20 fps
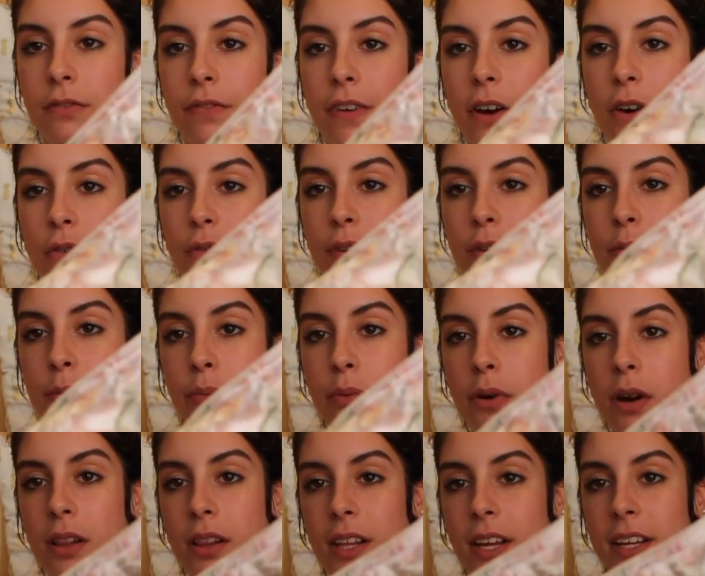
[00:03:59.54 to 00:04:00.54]
velvet
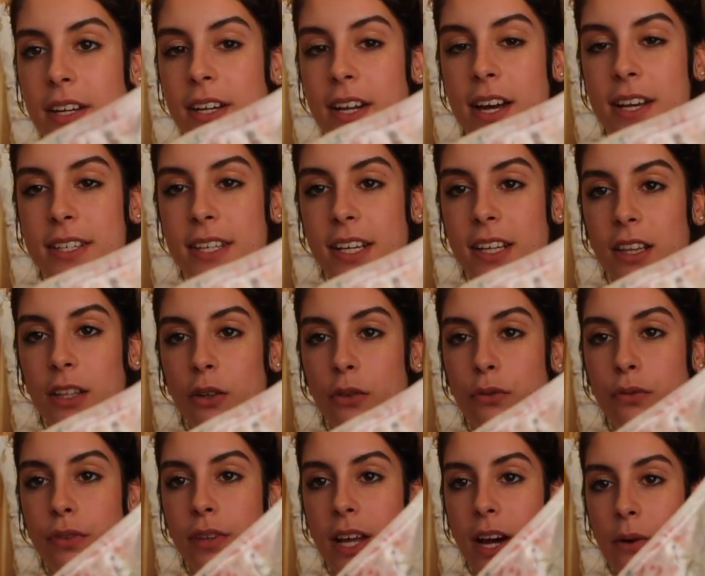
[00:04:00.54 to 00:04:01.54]
bralette, and it has like little
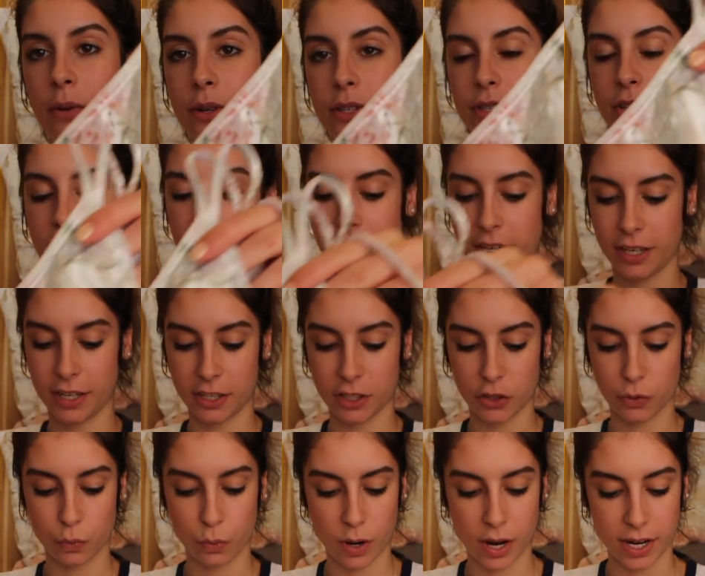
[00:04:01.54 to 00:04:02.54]
flowers on it, and
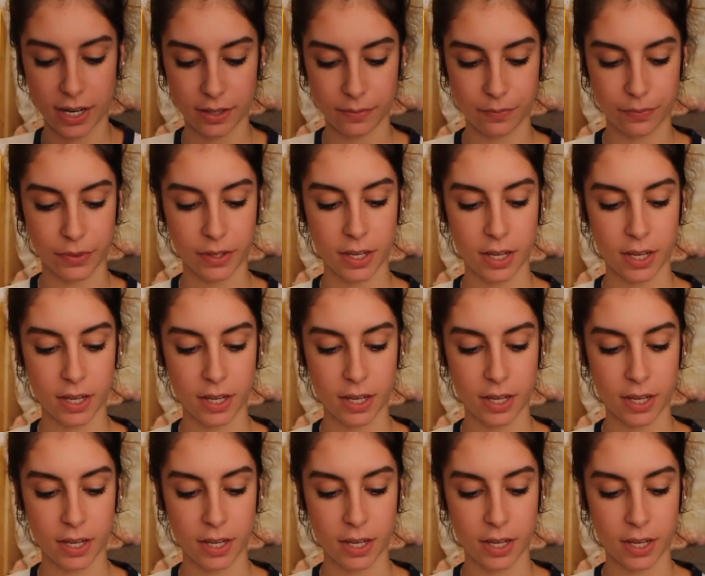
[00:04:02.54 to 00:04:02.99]
it's white